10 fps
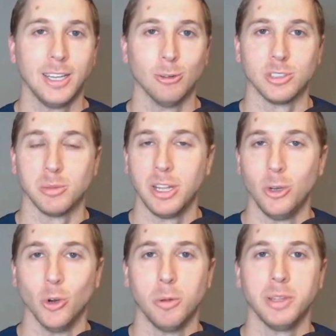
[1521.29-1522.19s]
You know, somebody
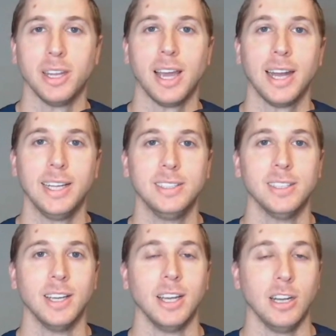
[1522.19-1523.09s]
who grew up in the 90s,
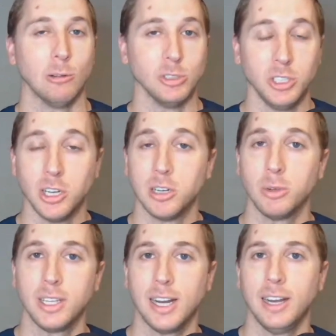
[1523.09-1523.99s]
and I was
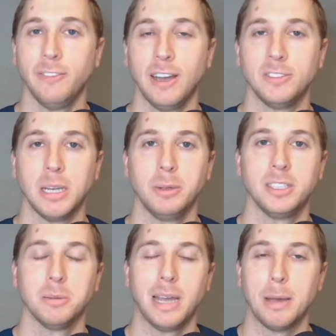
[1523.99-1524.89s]
young when the 95
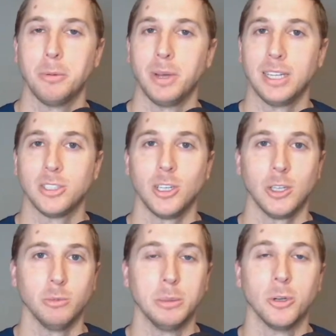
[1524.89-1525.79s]
championship happened, but I
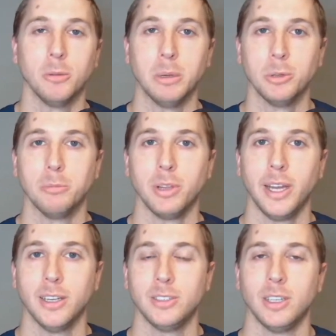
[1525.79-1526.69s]
certainly remember the
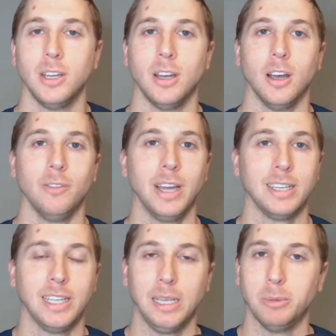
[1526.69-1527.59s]
players of
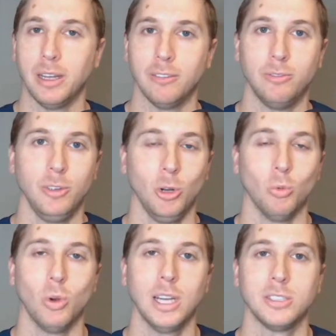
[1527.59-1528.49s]
that team and have, you
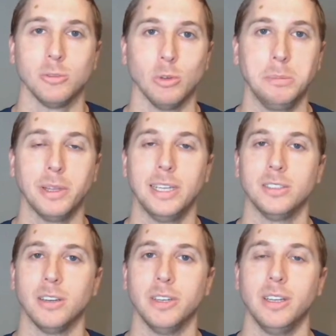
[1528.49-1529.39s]
know, watched
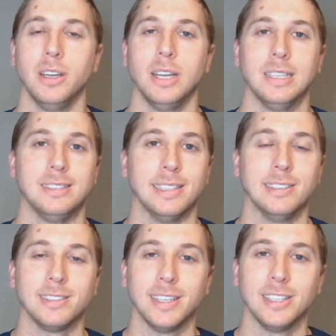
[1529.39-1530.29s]
replays of it
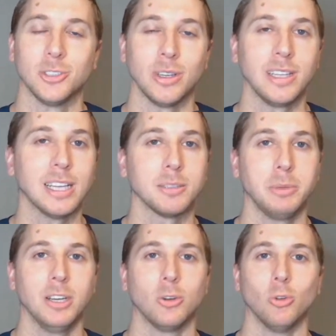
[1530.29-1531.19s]
since then. So I think that's
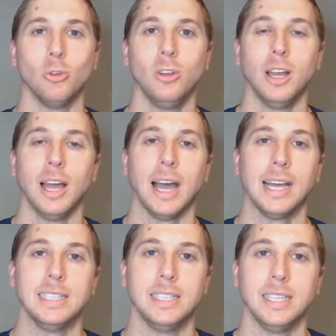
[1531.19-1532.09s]
going to be a cool
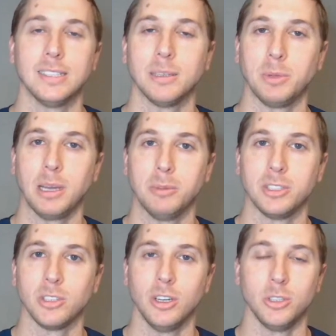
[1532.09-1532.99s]
idea, something I'm
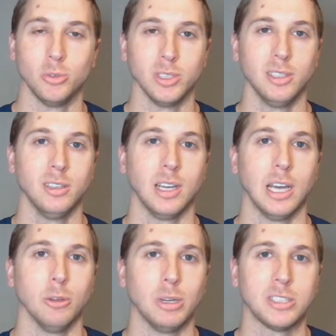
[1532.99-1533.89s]
going to start doing
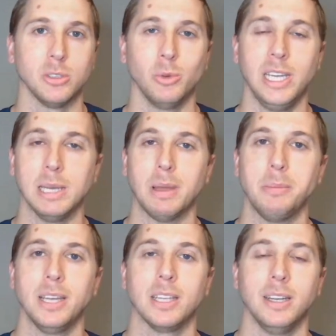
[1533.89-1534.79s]
the rest of the week and
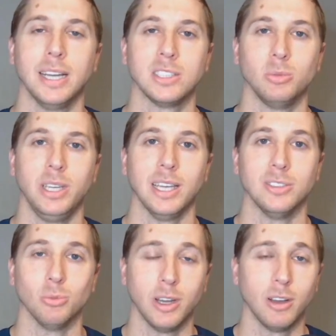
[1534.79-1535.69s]
maybe into next week
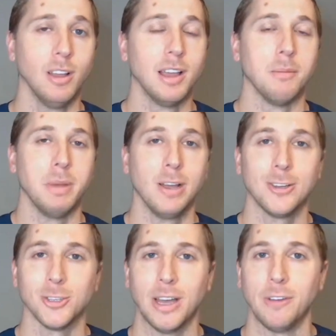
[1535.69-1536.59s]
as well. May
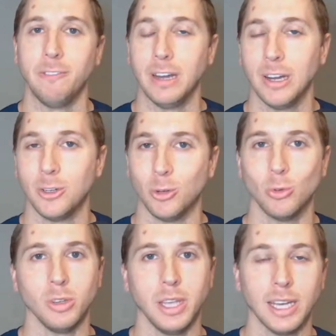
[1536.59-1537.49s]
also have a very
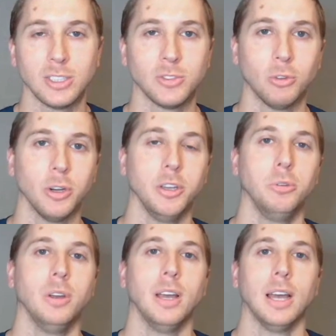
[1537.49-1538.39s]
cool guest for
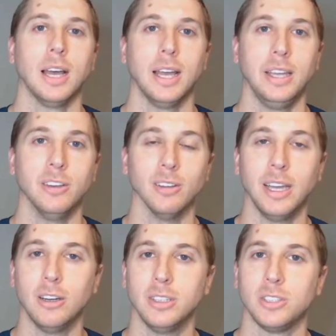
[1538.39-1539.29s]
you either
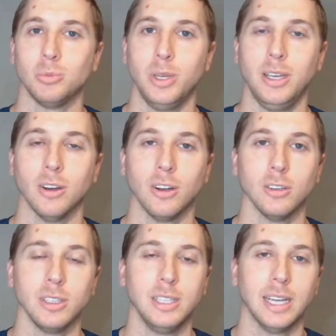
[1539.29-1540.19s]
later this week or
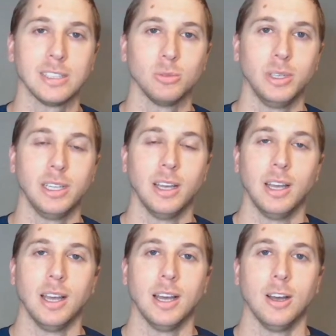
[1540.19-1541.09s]
early next week.
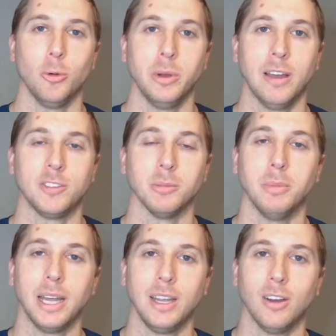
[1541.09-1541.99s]
Hoping to have
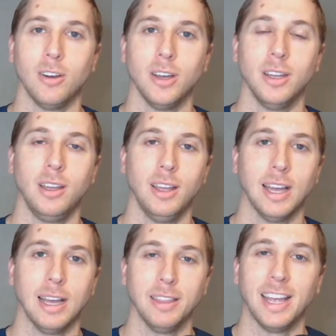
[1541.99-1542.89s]
somebody on
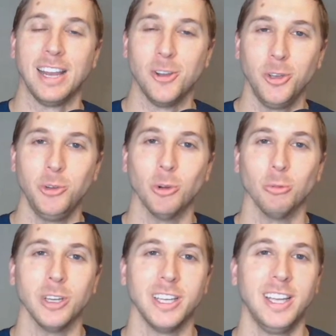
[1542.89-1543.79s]
that I know you
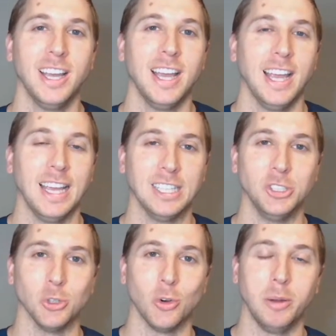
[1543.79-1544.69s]
will really
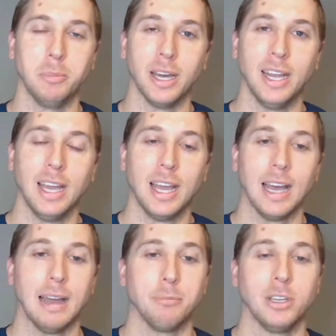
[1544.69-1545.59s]
enjoy. But
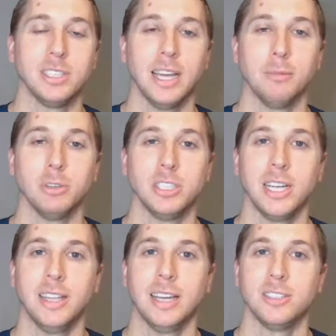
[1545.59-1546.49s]
I
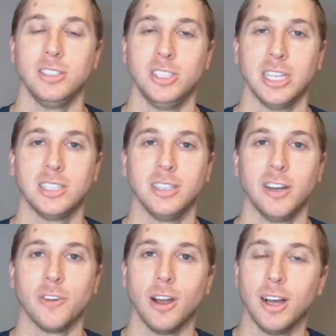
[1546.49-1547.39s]
appreciate that suggestion
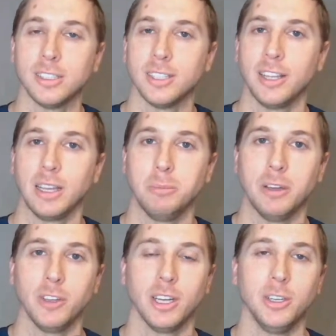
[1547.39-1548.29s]
there for Austin. I think I'm
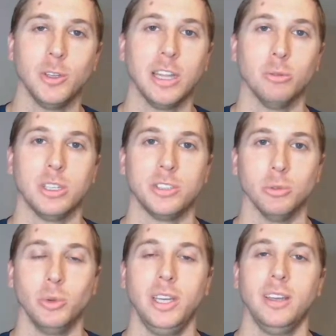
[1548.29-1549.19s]
definitely going to do that the
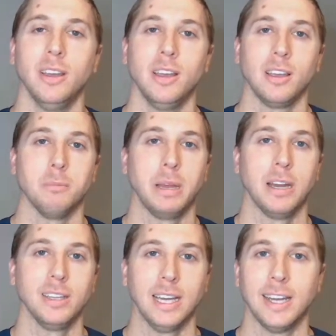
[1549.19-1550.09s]
rest of the week,
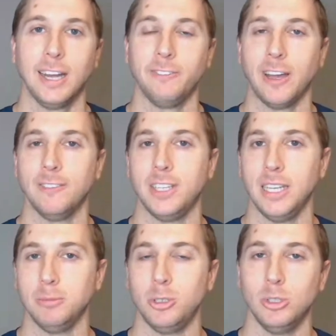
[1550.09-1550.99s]
comparing that 95
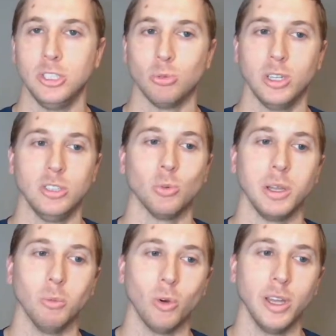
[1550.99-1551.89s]
team to the
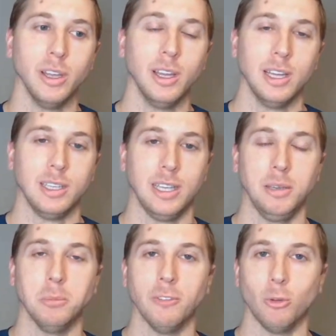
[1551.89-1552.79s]
2021
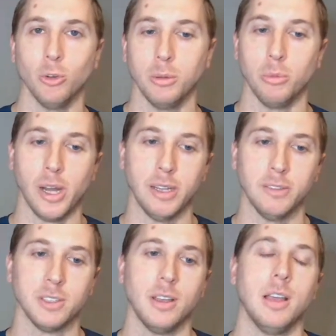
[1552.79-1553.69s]
team for the
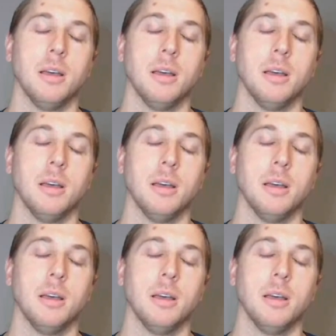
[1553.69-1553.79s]
Braves.